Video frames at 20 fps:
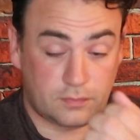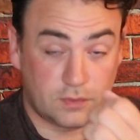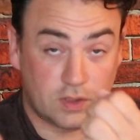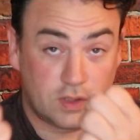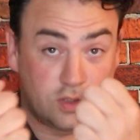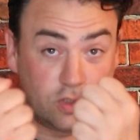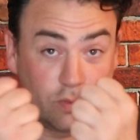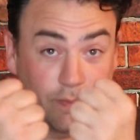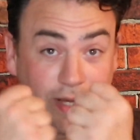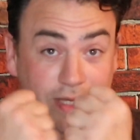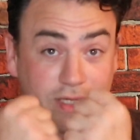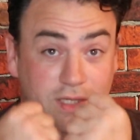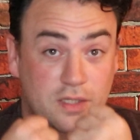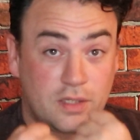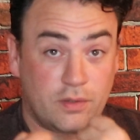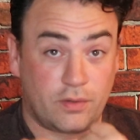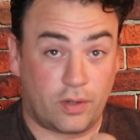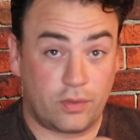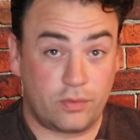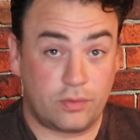you make it
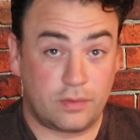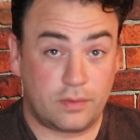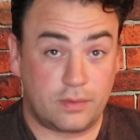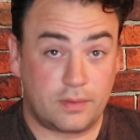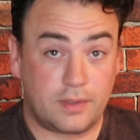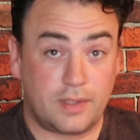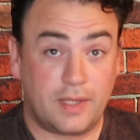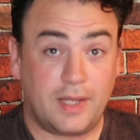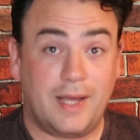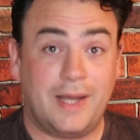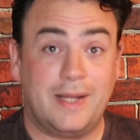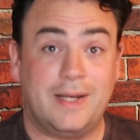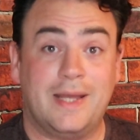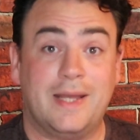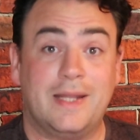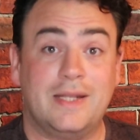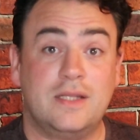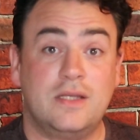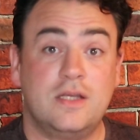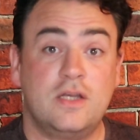your own, and
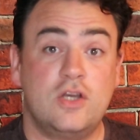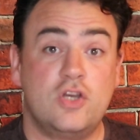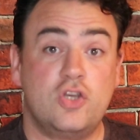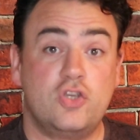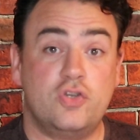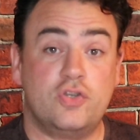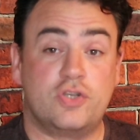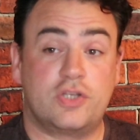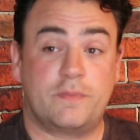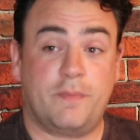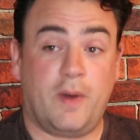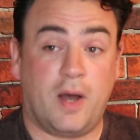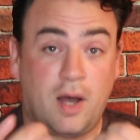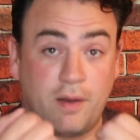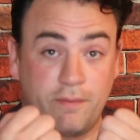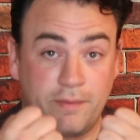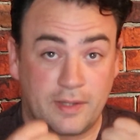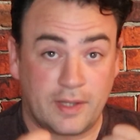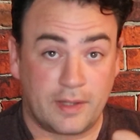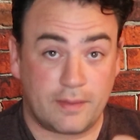then you spar
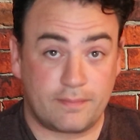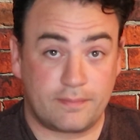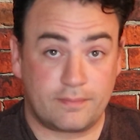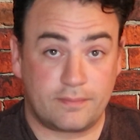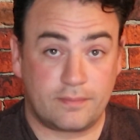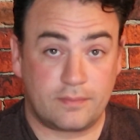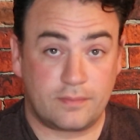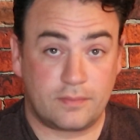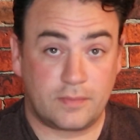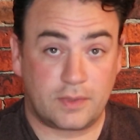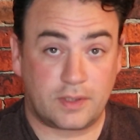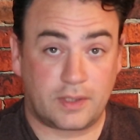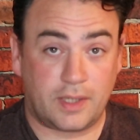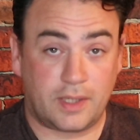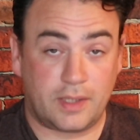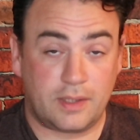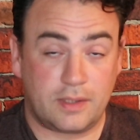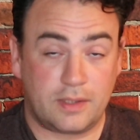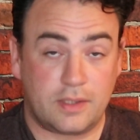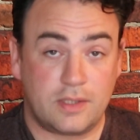with it.
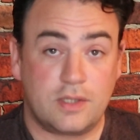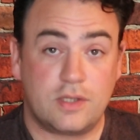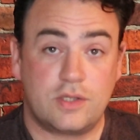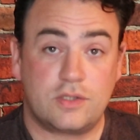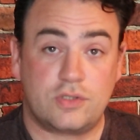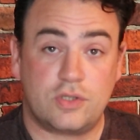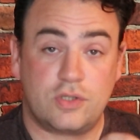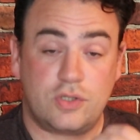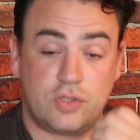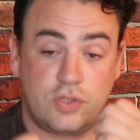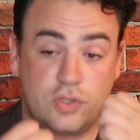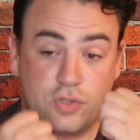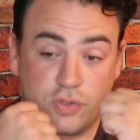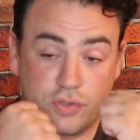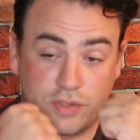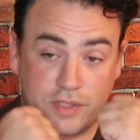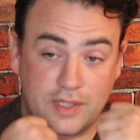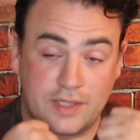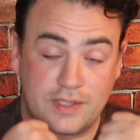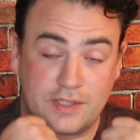Okay, so you
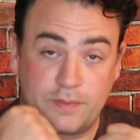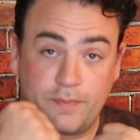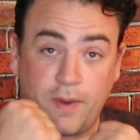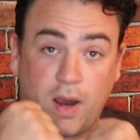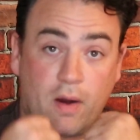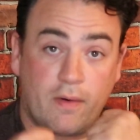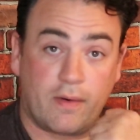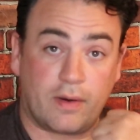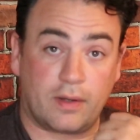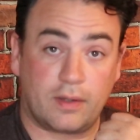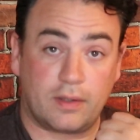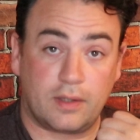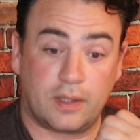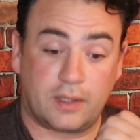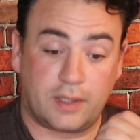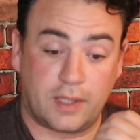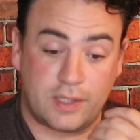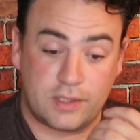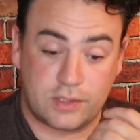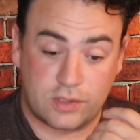use it in sparring.
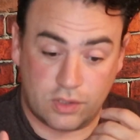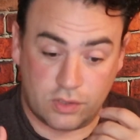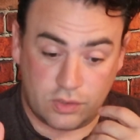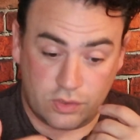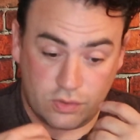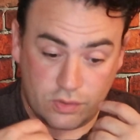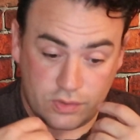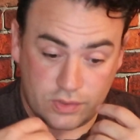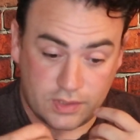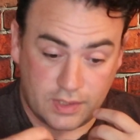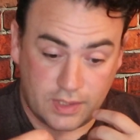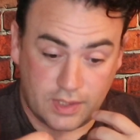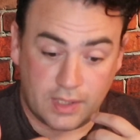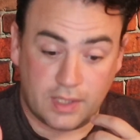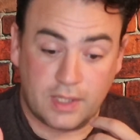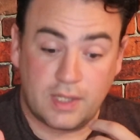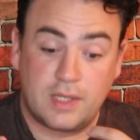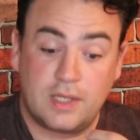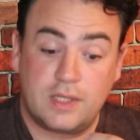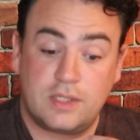Okay, so you use it
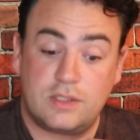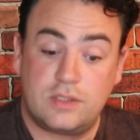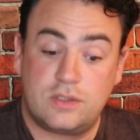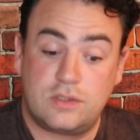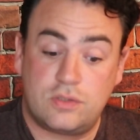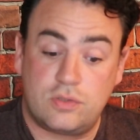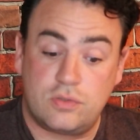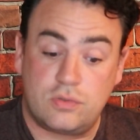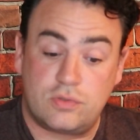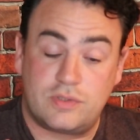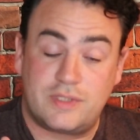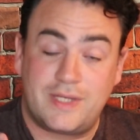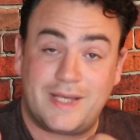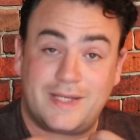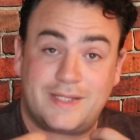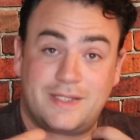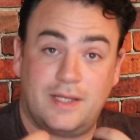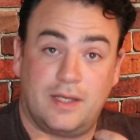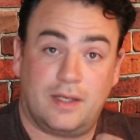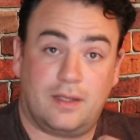to
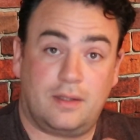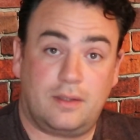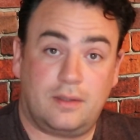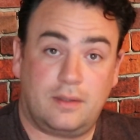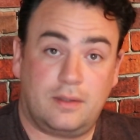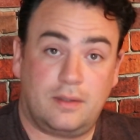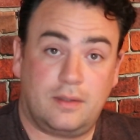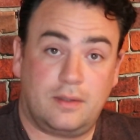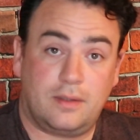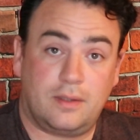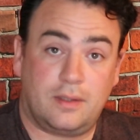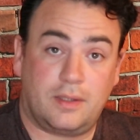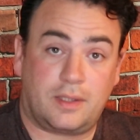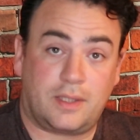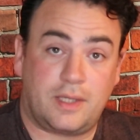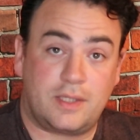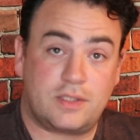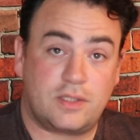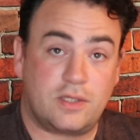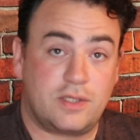test it. Okay,
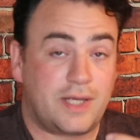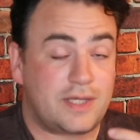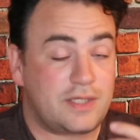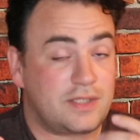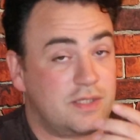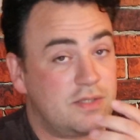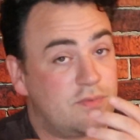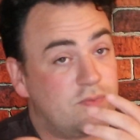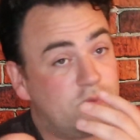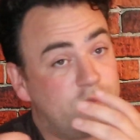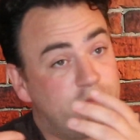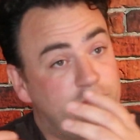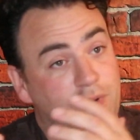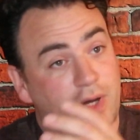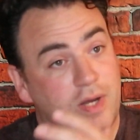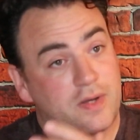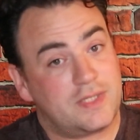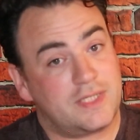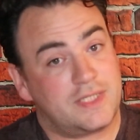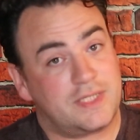so that's the
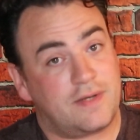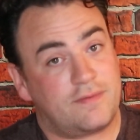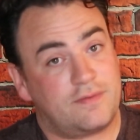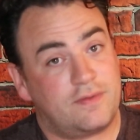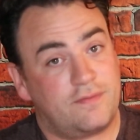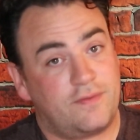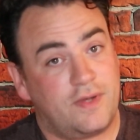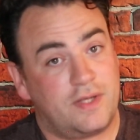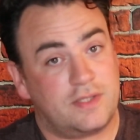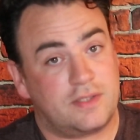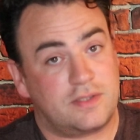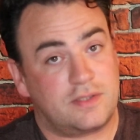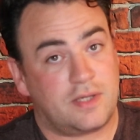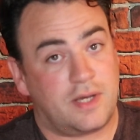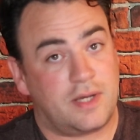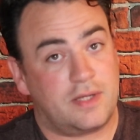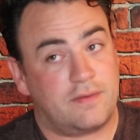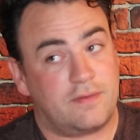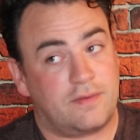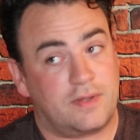part of the self-defense
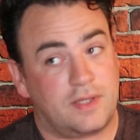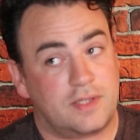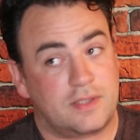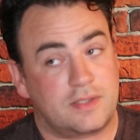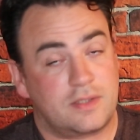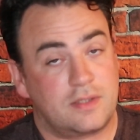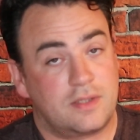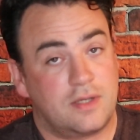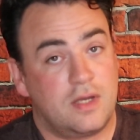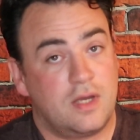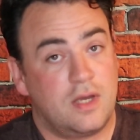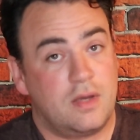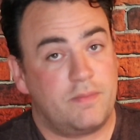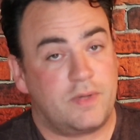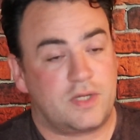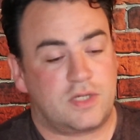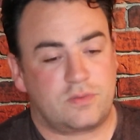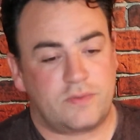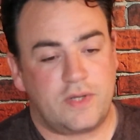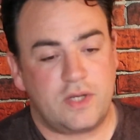side of things,
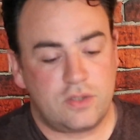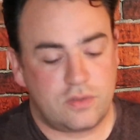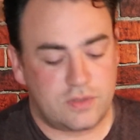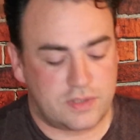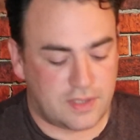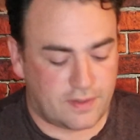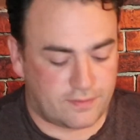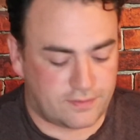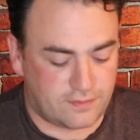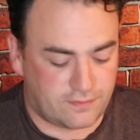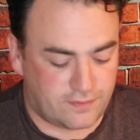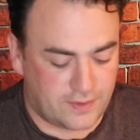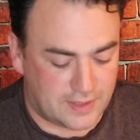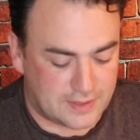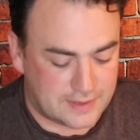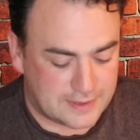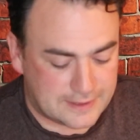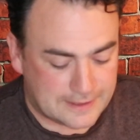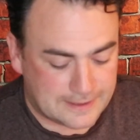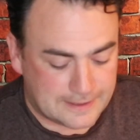because when you do
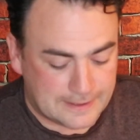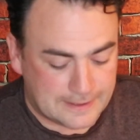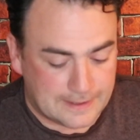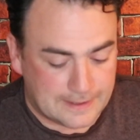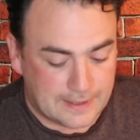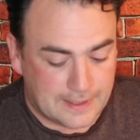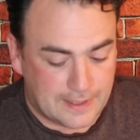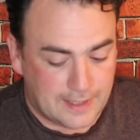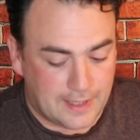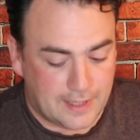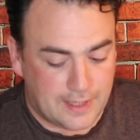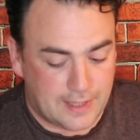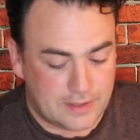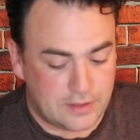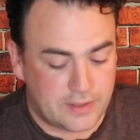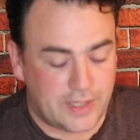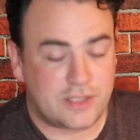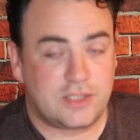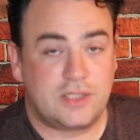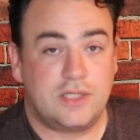self-defense,
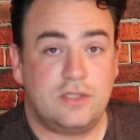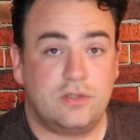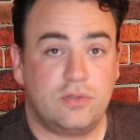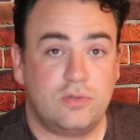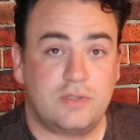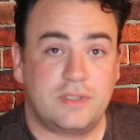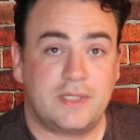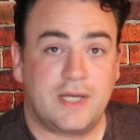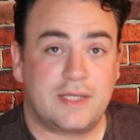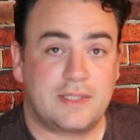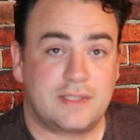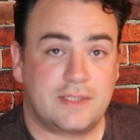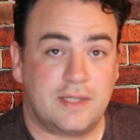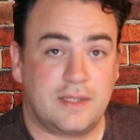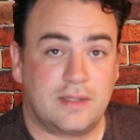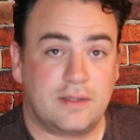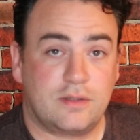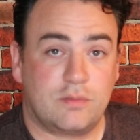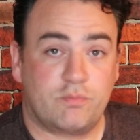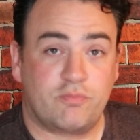you actually do test it,
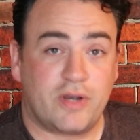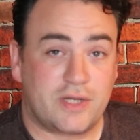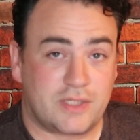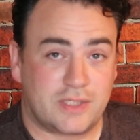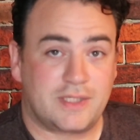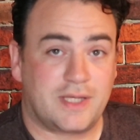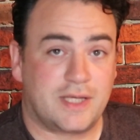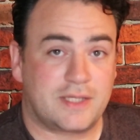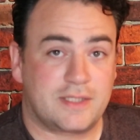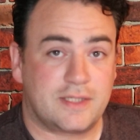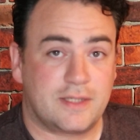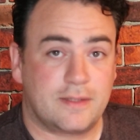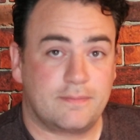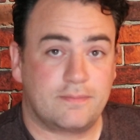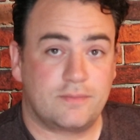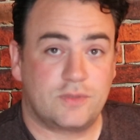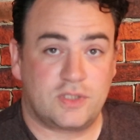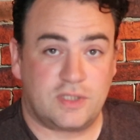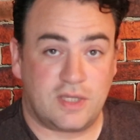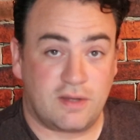you pressure test it
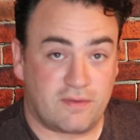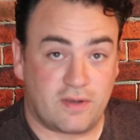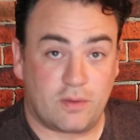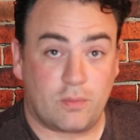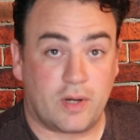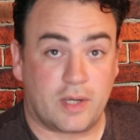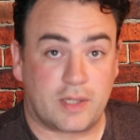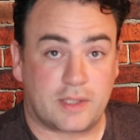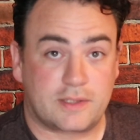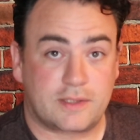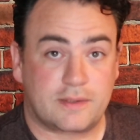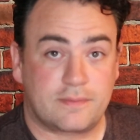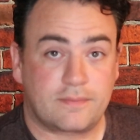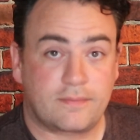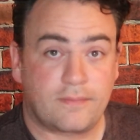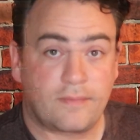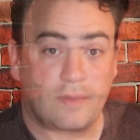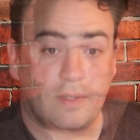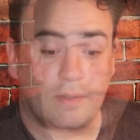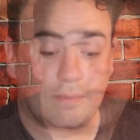to see if it works.
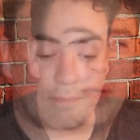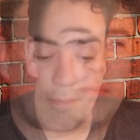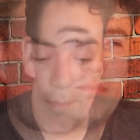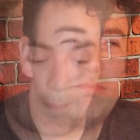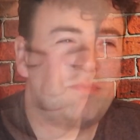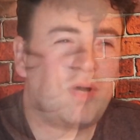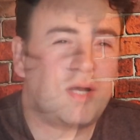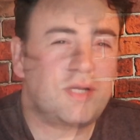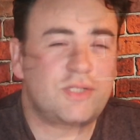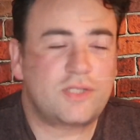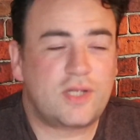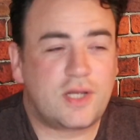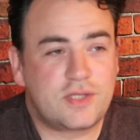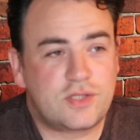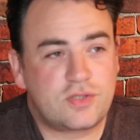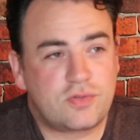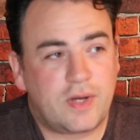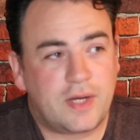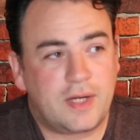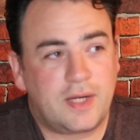Martial arts
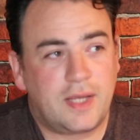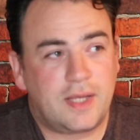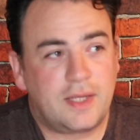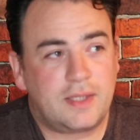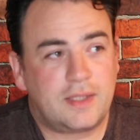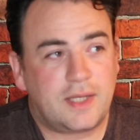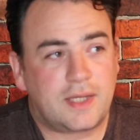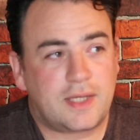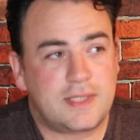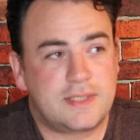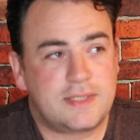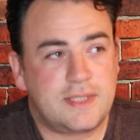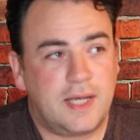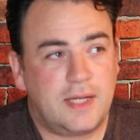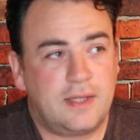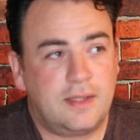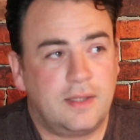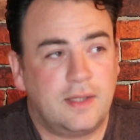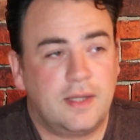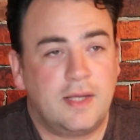training, like I
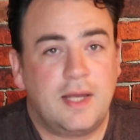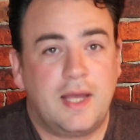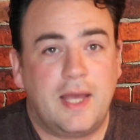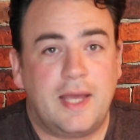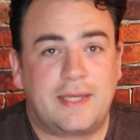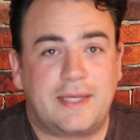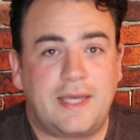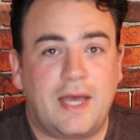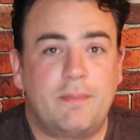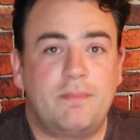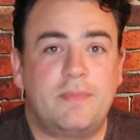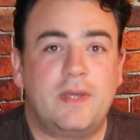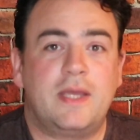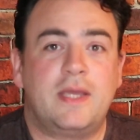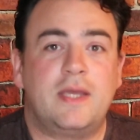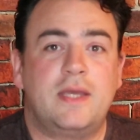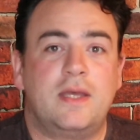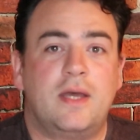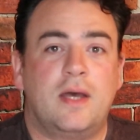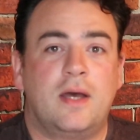said, it can
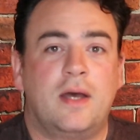be